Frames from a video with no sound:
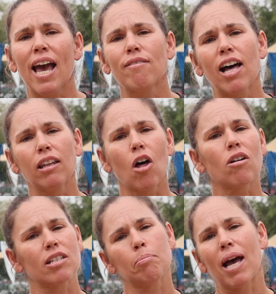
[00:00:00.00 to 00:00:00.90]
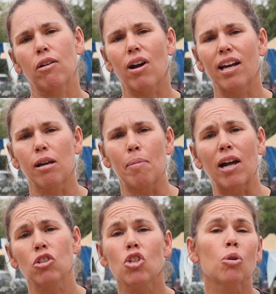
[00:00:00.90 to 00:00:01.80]
have our longest bike ride
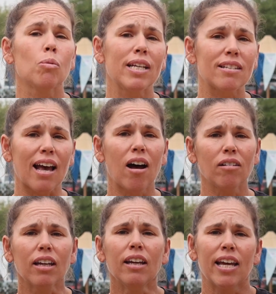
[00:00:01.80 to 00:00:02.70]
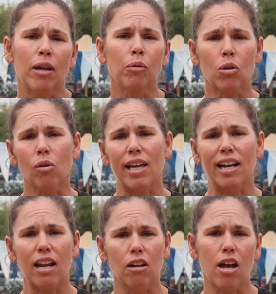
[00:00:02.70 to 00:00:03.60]
about 2 weeks out, and we'll call that
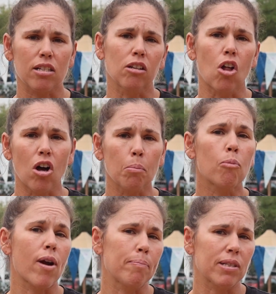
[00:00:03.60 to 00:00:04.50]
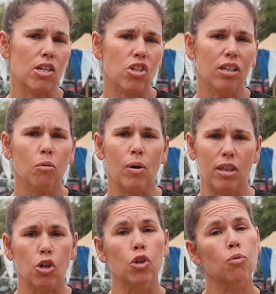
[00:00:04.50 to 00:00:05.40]
our last long prep session with
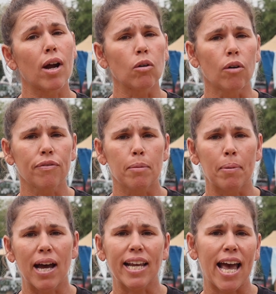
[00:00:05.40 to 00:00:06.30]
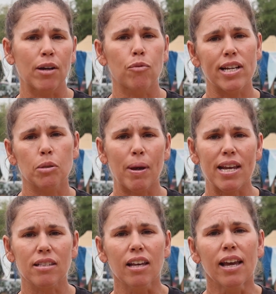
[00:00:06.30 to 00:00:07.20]
a good run off the bike at race
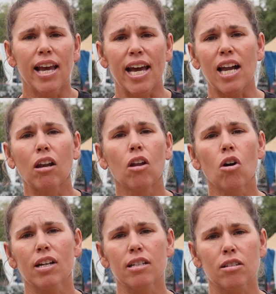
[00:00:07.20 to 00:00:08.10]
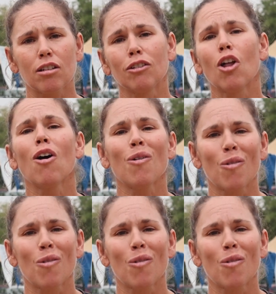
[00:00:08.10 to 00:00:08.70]
pace. And our longest long